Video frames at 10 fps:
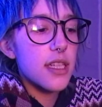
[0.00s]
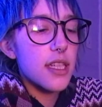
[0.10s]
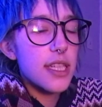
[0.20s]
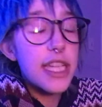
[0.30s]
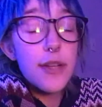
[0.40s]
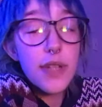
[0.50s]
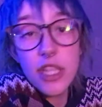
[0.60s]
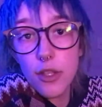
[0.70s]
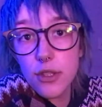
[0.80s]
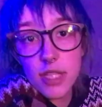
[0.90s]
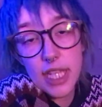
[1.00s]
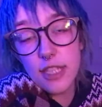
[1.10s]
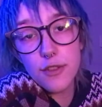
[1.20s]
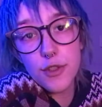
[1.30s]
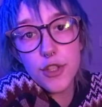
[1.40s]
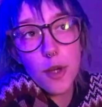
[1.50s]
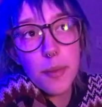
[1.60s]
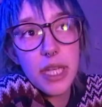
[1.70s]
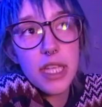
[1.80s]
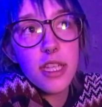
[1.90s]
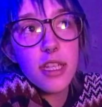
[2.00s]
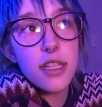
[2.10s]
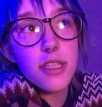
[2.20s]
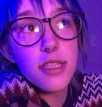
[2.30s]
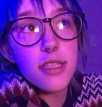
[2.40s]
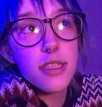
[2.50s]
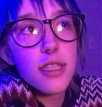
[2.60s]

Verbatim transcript: hearing those things for so many years,